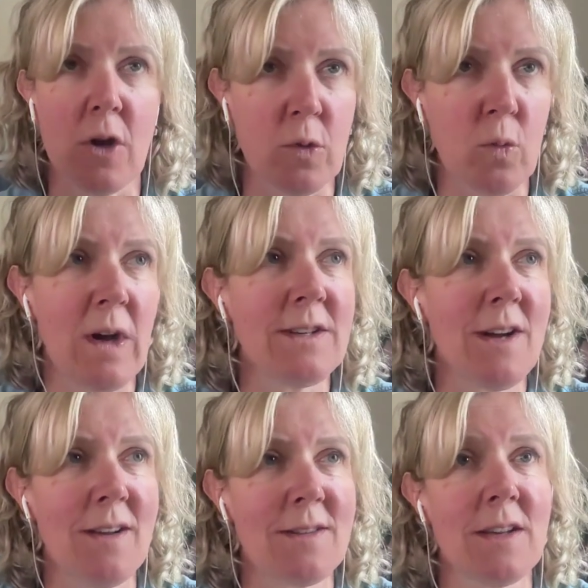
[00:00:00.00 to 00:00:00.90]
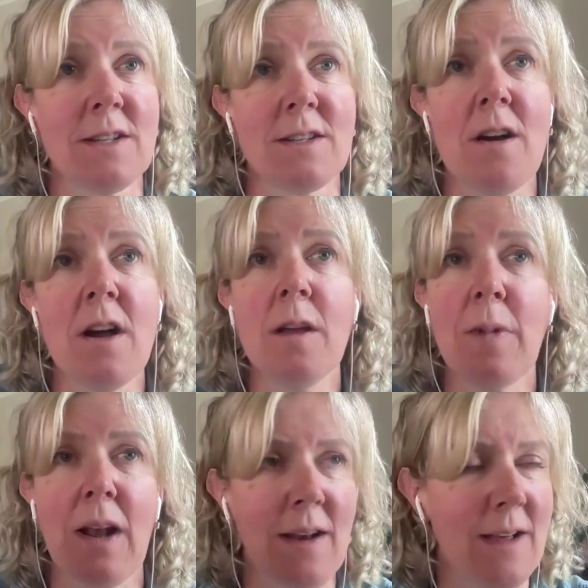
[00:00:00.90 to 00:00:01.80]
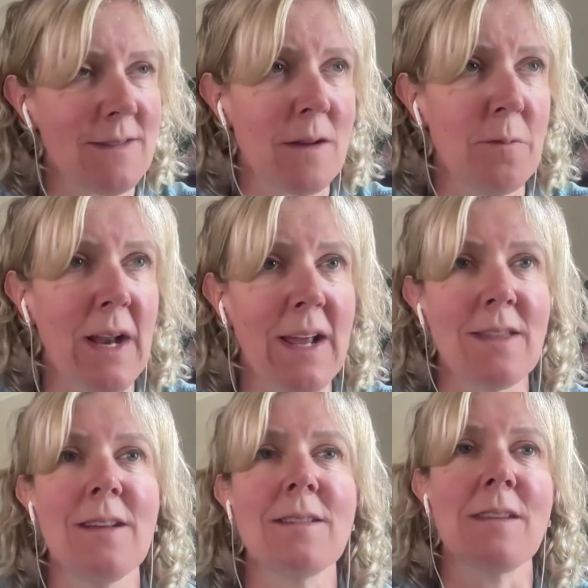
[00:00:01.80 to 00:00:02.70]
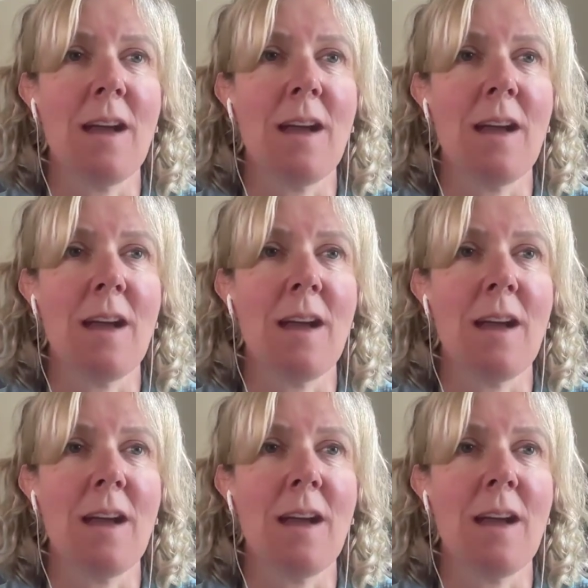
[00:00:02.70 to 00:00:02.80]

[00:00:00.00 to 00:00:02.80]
on one task at a time. Let's complete this,